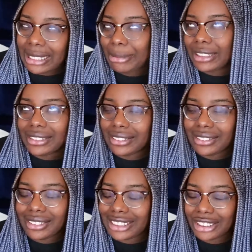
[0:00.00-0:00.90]
I mean,
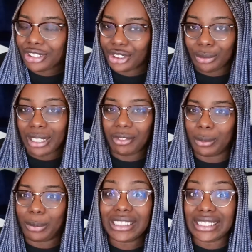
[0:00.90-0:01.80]
secrets or
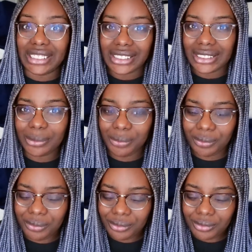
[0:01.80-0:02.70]
whatever, business.
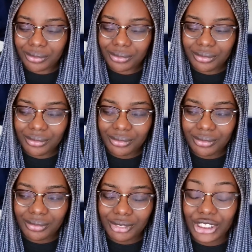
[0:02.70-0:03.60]

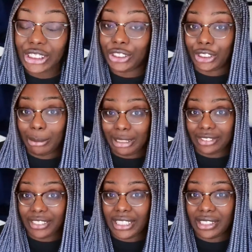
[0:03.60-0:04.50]
She's your
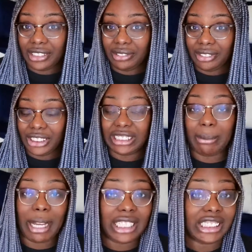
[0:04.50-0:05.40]
best friend. She's
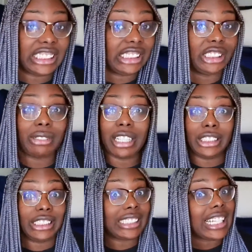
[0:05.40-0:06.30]
not mine. She, she, don't
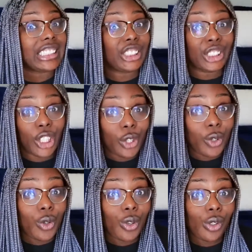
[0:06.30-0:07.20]
gotta, she doesn't have to
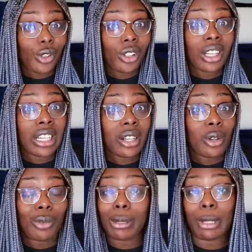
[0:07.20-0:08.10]
know
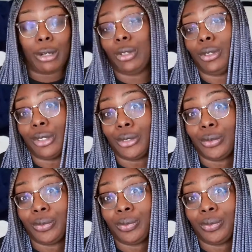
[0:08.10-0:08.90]
what I'm going through.